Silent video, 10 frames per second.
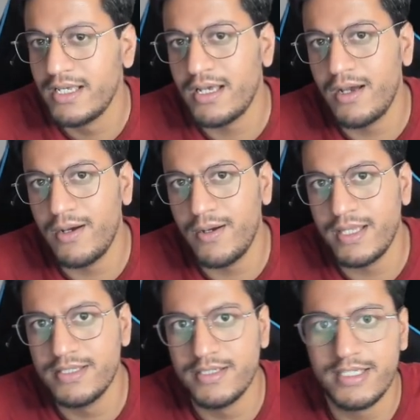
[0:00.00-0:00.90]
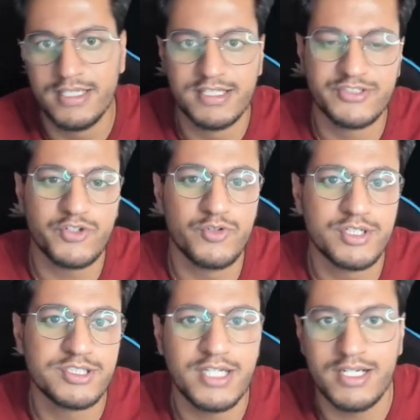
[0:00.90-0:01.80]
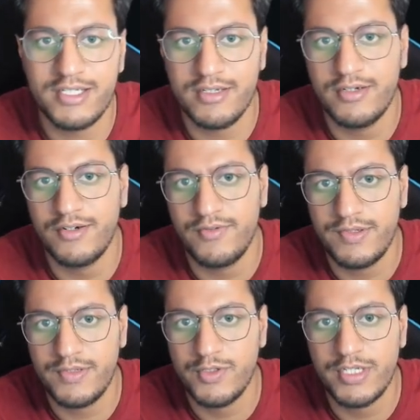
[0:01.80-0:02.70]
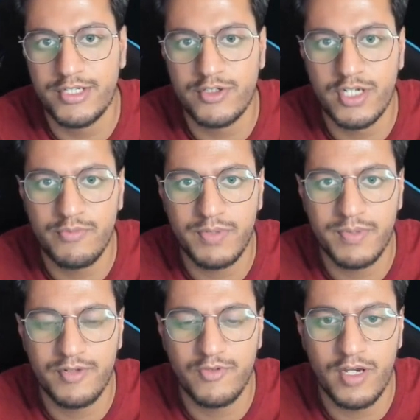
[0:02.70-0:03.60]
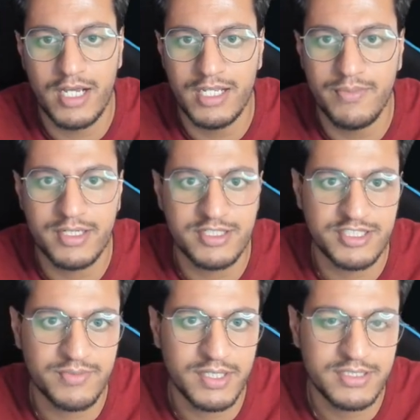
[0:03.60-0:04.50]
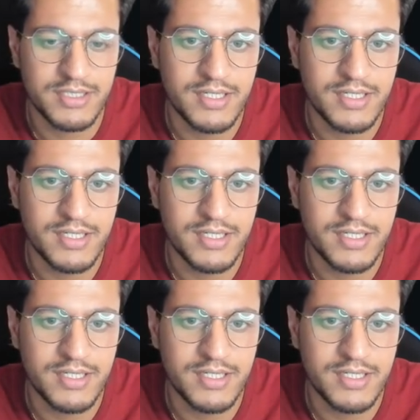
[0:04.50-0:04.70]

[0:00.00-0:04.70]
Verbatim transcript: Uh, and the key things to note is that uh, you need to now prepare for Helm and Kustomize.